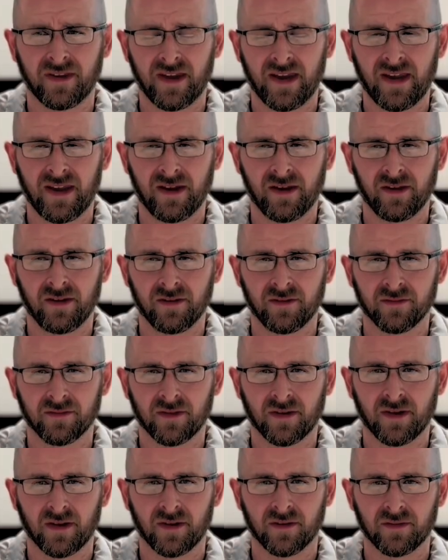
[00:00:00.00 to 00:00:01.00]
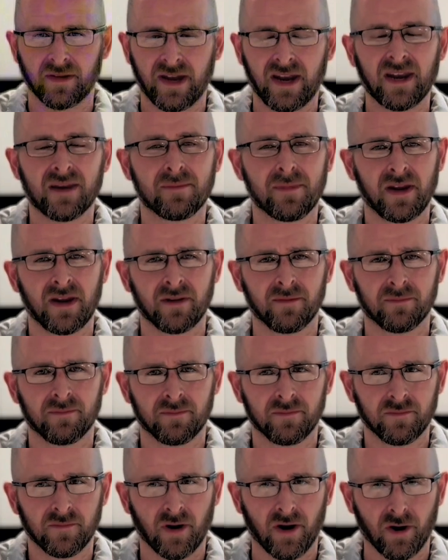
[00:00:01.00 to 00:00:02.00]
a handmade
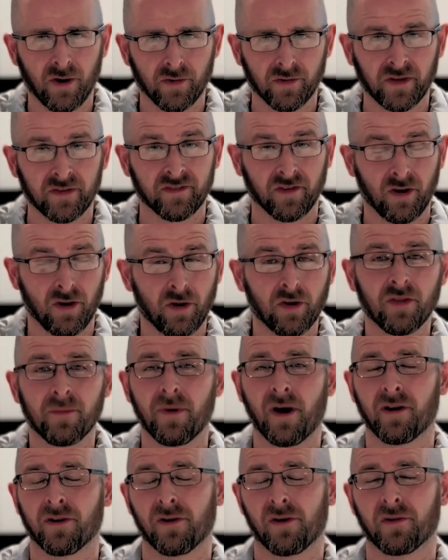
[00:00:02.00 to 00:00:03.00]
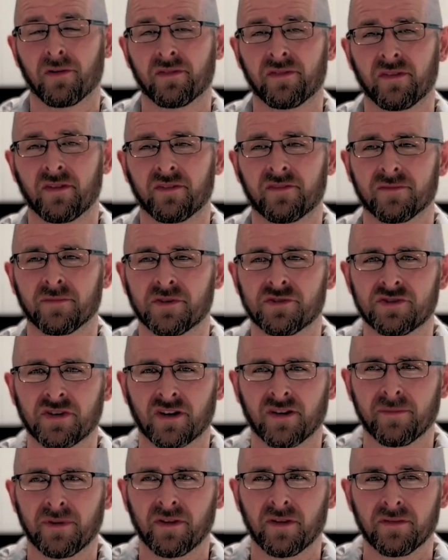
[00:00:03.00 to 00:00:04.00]
harness, all the body harnesses, from a
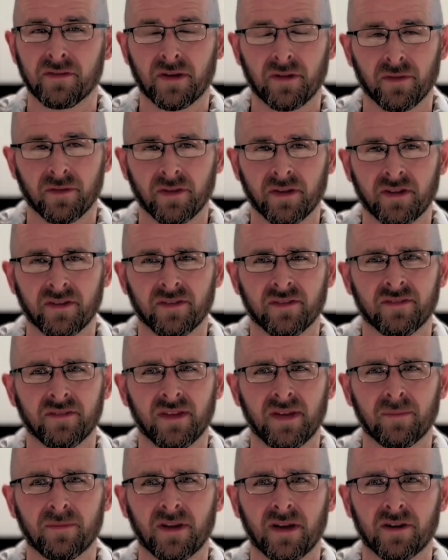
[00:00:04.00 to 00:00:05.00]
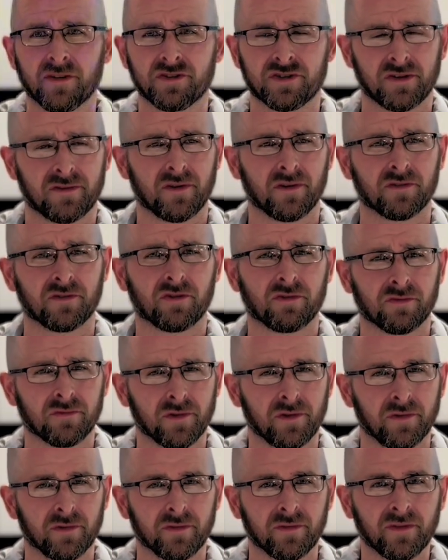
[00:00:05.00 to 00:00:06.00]
gentleman in the Netherlands named Gerard
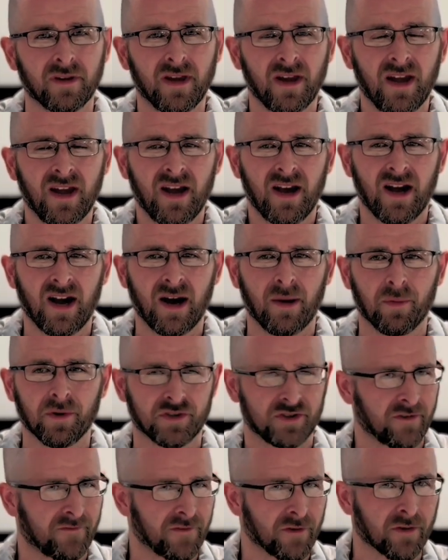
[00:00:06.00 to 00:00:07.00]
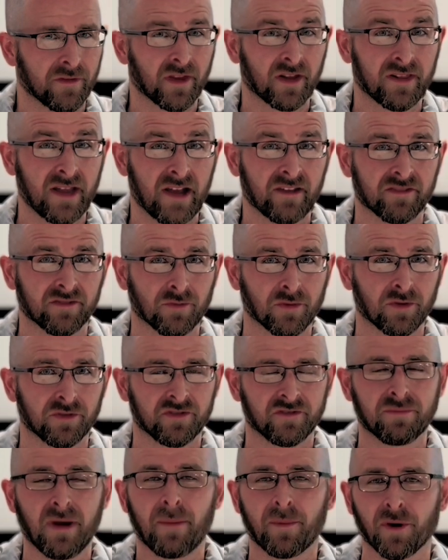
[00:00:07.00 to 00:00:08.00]
Kroon, which if you're in the classic world,
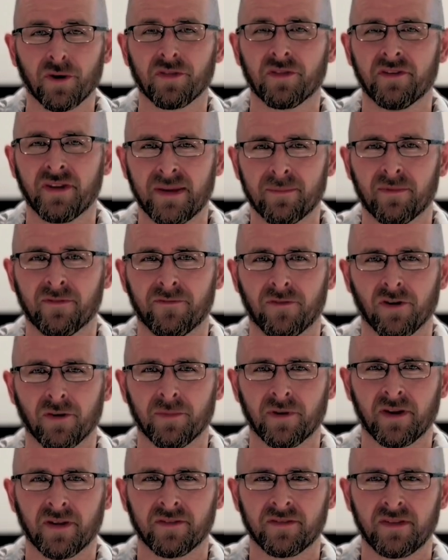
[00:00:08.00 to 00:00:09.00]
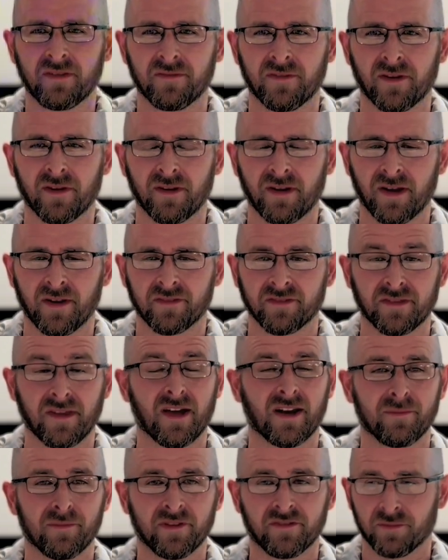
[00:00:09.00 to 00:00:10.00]
you've probably heard the name before because he's very
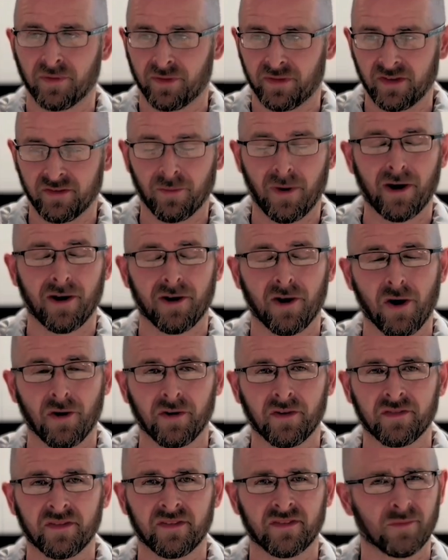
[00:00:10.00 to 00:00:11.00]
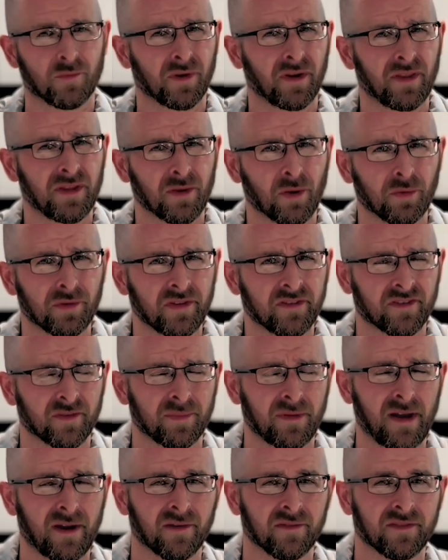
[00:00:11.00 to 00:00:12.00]
synonymous with these wiring harnesses and one of the only
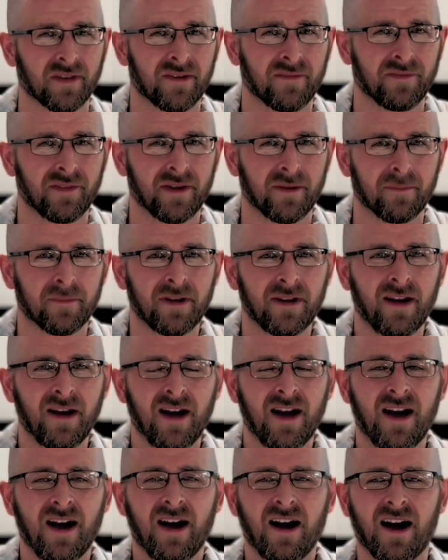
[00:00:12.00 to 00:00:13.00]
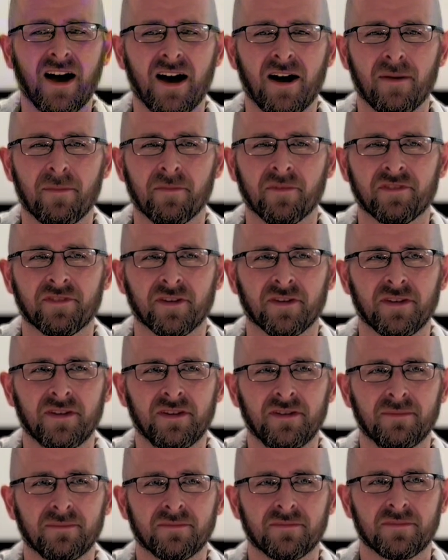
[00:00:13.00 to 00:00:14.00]
suppliers of them. So
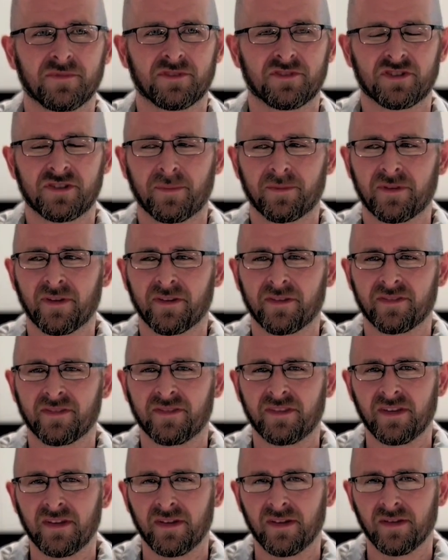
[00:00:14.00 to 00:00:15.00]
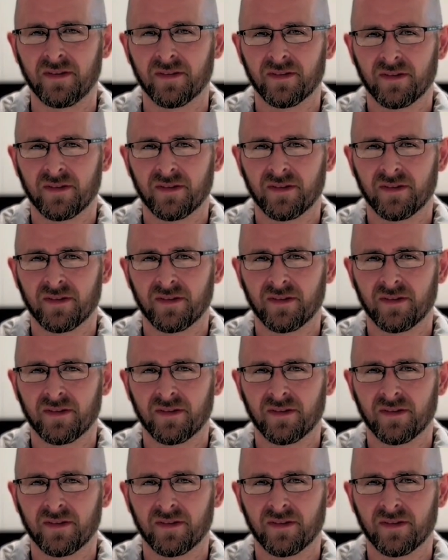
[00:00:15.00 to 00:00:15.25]
he shipped us the